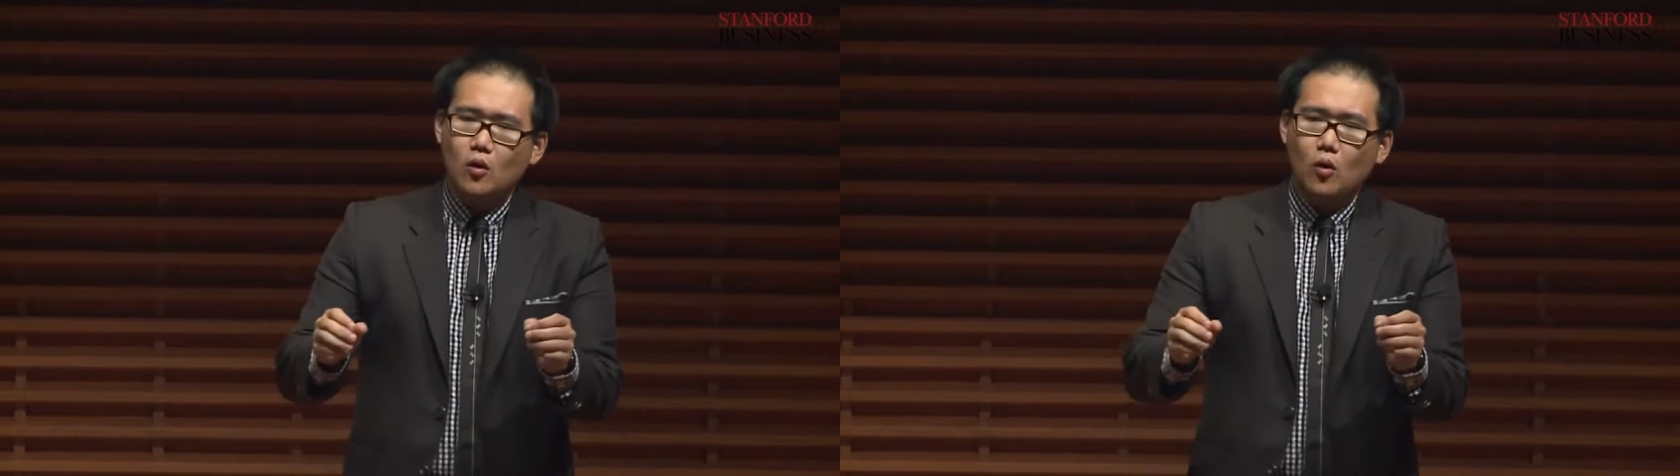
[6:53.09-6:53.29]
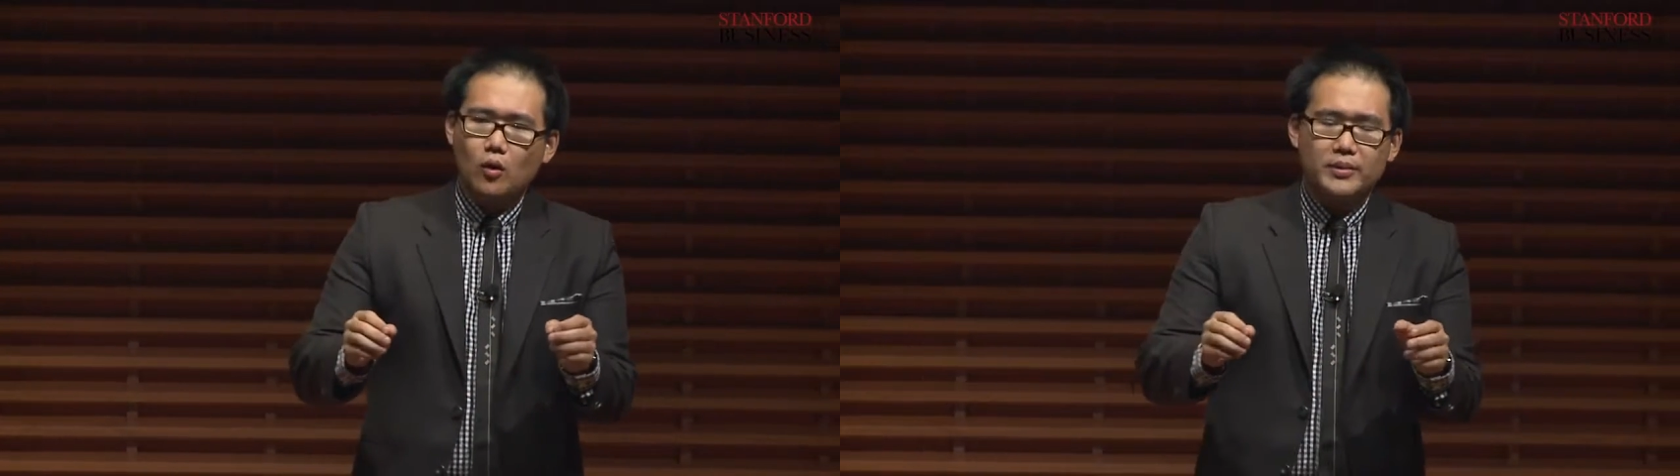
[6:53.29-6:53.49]

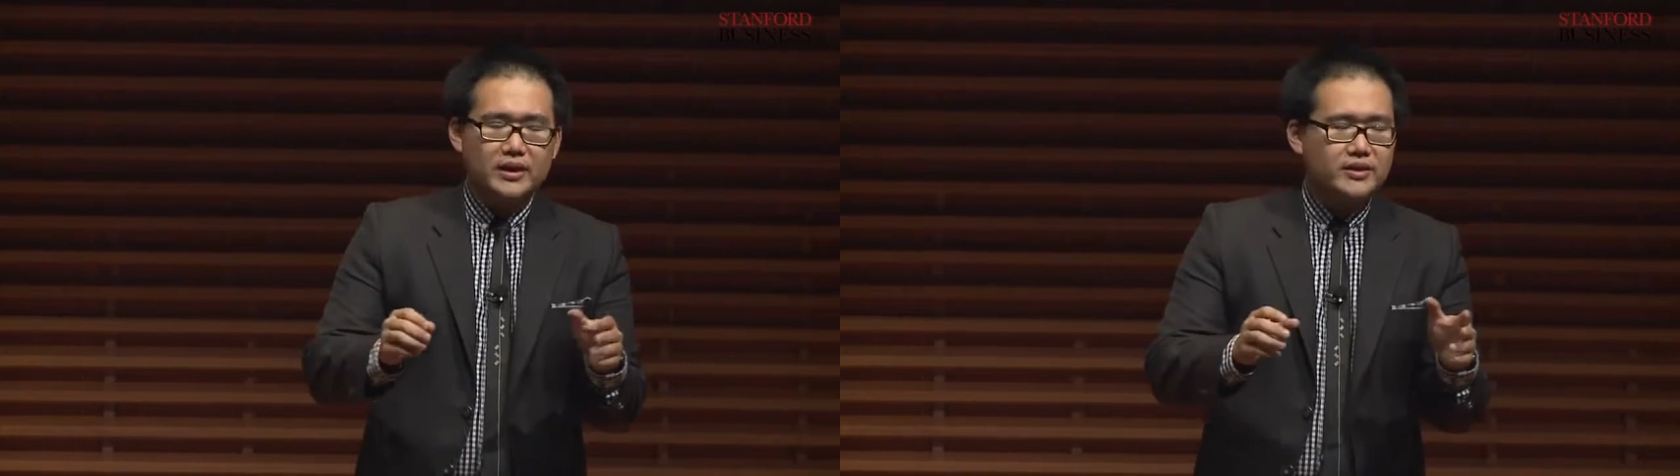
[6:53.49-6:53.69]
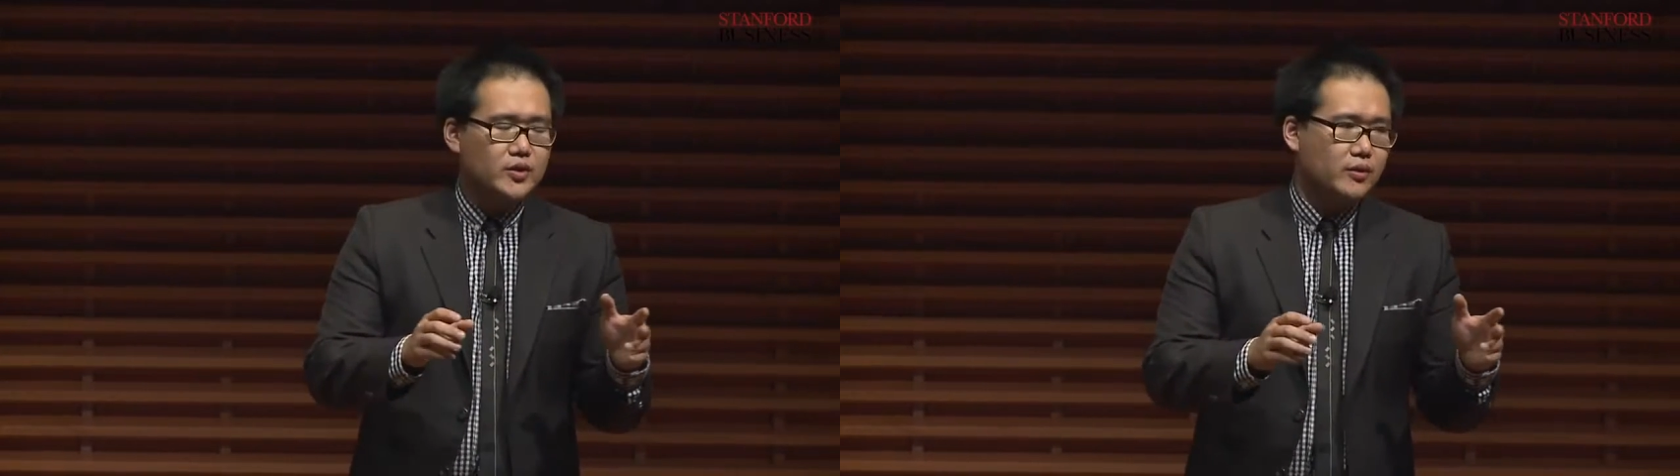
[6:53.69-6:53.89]
or
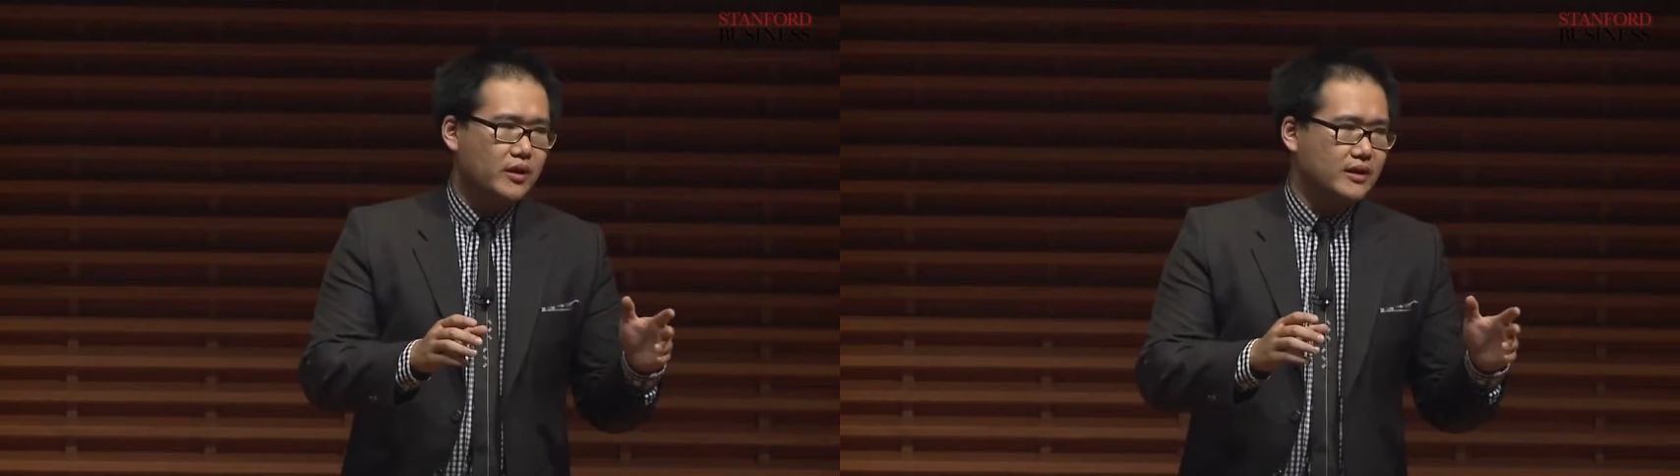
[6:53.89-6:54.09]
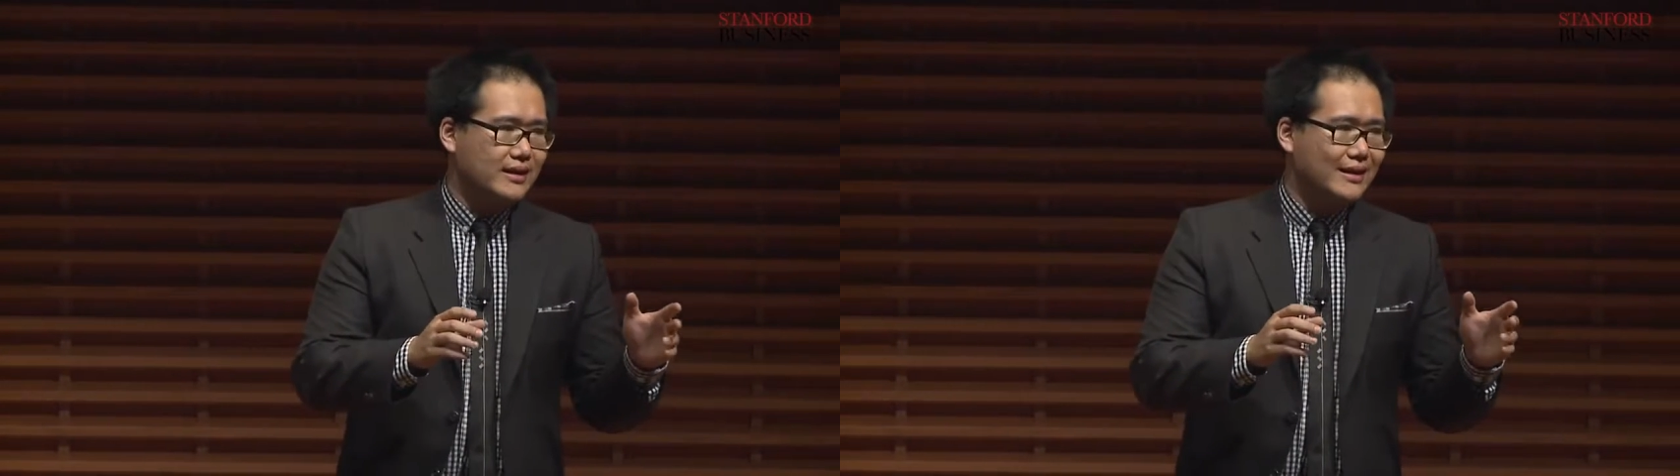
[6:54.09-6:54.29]
because you
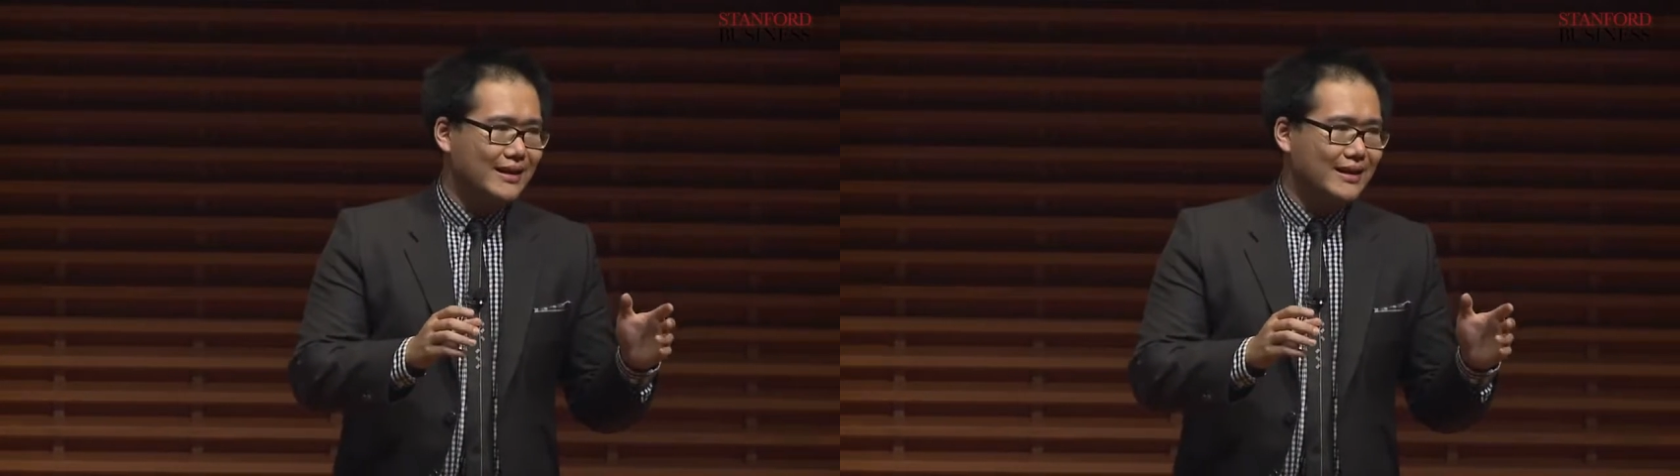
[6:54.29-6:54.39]
think